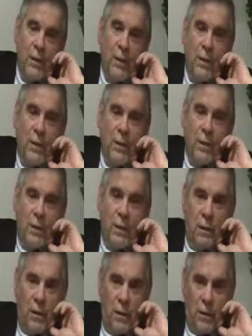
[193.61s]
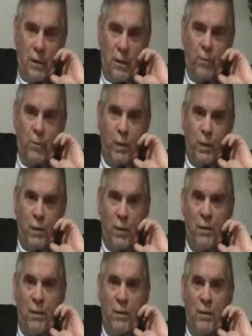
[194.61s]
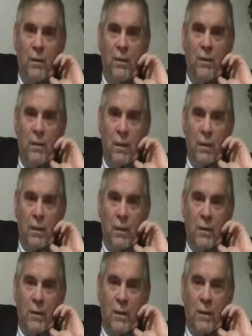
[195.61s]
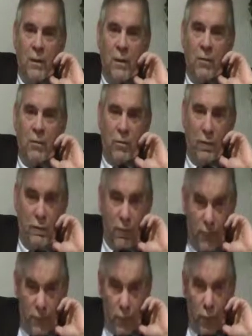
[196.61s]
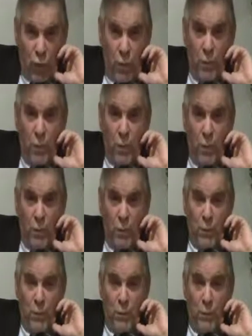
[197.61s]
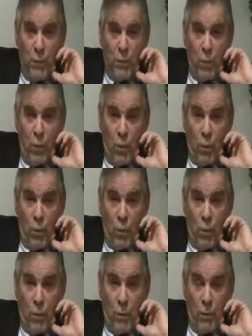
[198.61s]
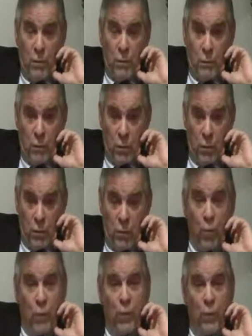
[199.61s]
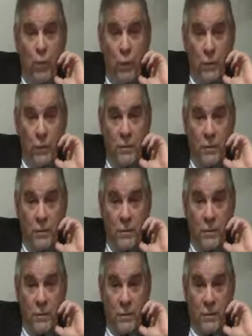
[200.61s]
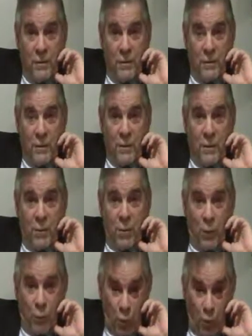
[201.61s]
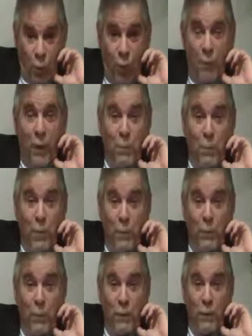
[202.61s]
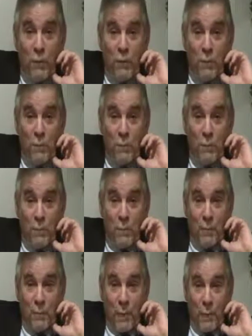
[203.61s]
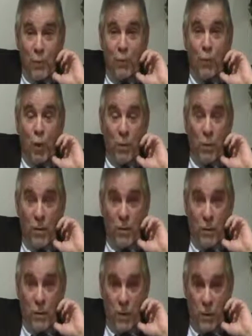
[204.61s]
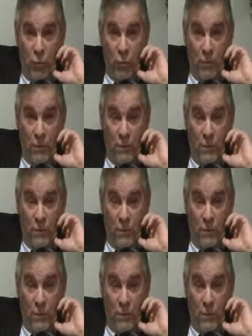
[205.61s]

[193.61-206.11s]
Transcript: Yeah, let's begin. The suffering of the German people in World War II was real, but it was brought about by themselves. It was brought about their leadership.